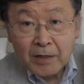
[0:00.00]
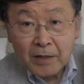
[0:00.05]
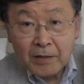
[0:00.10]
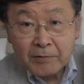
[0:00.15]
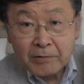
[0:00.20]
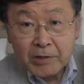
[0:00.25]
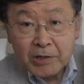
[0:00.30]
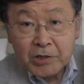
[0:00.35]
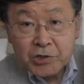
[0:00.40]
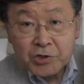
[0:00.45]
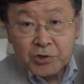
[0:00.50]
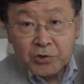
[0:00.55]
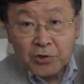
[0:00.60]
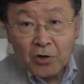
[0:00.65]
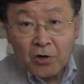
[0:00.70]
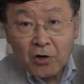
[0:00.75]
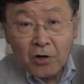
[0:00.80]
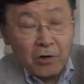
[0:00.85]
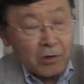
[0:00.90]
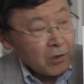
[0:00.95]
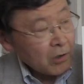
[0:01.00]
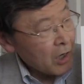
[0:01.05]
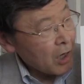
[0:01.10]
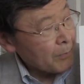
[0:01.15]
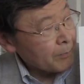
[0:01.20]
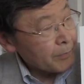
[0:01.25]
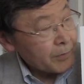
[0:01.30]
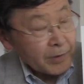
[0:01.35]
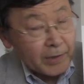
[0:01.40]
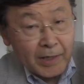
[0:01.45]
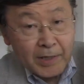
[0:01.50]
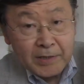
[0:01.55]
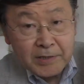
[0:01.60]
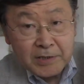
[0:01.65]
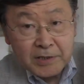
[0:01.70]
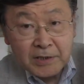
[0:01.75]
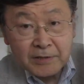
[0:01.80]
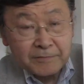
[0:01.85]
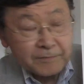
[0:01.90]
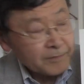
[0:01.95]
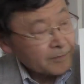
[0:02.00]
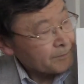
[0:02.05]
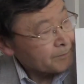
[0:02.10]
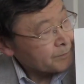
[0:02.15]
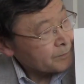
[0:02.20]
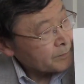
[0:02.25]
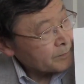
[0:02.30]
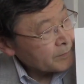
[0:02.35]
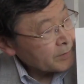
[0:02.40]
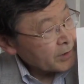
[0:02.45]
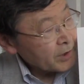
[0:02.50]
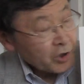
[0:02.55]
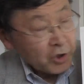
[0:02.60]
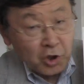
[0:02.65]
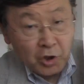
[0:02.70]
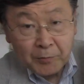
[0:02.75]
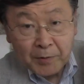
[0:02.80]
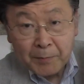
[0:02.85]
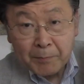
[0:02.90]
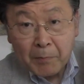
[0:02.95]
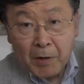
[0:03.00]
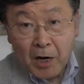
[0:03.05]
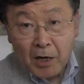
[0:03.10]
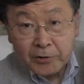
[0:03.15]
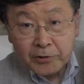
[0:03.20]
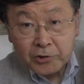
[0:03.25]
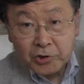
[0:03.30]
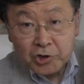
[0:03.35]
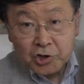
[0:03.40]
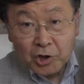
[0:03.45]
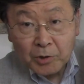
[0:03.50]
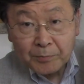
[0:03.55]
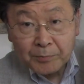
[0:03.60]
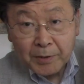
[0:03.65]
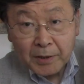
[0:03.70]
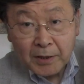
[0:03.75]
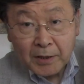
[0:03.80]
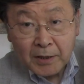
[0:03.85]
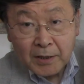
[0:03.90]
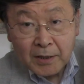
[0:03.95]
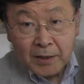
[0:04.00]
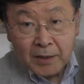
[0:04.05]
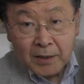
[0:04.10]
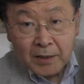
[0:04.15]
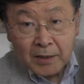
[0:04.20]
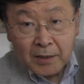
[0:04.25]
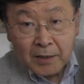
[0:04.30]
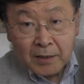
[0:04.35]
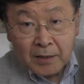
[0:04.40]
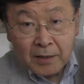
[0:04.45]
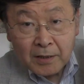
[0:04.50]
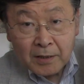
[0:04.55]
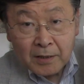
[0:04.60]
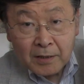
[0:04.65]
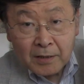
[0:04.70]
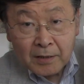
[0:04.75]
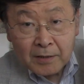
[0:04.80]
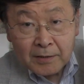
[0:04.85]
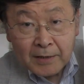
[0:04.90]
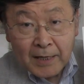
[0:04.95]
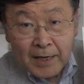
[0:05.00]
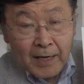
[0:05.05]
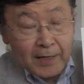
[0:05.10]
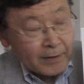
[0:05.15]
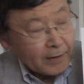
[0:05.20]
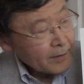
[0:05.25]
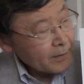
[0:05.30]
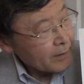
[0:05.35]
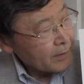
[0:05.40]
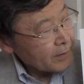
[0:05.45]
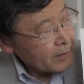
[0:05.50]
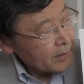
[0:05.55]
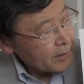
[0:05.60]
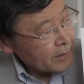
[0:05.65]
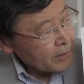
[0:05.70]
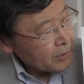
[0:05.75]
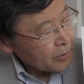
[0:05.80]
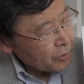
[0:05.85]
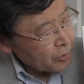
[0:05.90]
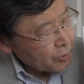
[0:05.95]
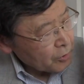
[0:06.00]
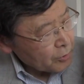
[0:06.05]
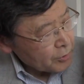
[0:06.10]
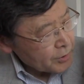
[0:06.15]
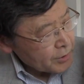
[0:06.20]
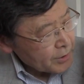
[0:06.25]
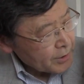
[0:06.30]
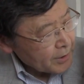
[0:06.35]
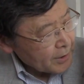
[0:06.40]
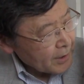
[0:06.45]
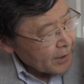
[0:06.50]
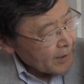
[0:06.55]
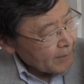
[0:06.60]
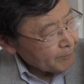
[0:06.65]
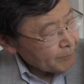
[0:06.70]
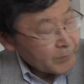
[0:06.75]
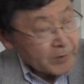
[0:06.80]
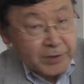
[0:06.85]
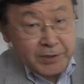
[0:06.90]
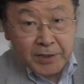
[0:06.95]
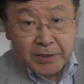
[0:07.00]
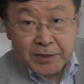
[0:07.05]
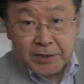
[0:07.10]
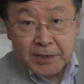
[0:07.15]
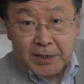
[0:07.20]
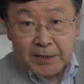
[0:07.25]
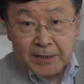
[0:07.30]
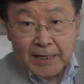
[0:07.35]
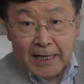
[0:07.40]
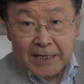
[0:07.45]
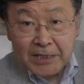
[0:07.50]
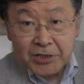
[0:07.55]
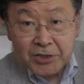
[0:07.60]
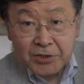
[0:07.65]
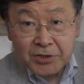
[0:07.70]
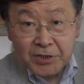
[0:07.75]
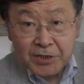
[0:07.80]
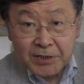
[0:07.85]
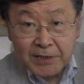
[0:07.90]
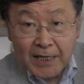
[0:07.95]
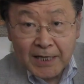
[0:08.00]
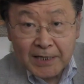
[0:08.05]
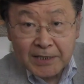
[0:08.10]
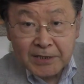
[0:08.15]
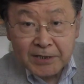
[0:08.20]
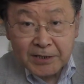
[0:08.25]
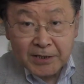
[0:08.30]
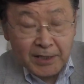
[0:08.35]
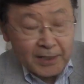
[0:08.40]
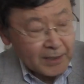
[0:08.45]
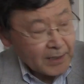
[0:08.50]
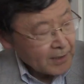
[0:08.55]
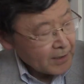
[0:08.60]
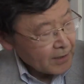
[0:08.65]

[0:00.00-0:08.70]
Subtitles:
Regional Comprehensive Economic Partnership. That includes the 16 nations in Asia